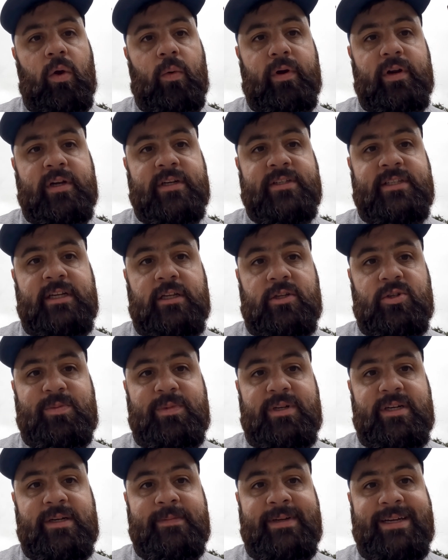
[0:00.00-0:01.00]
whereas the
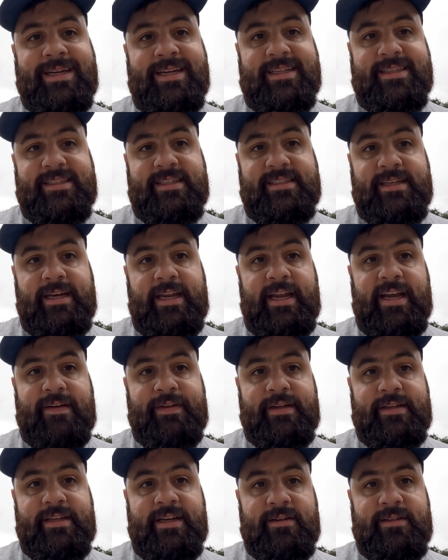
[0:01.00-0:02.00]
aluminum does not have
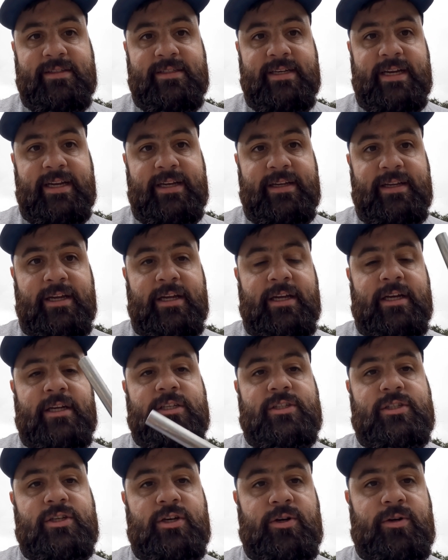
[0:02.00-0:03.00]
that downside.
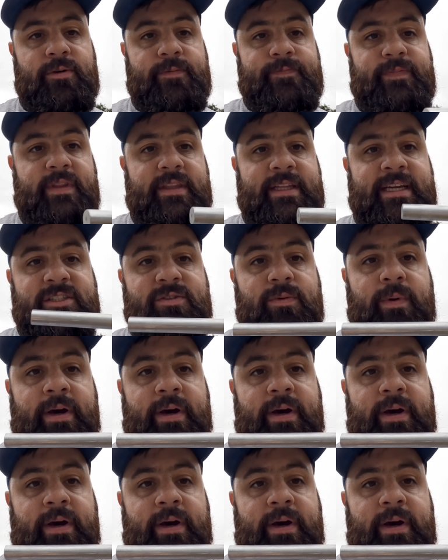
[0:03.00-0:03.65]
So that's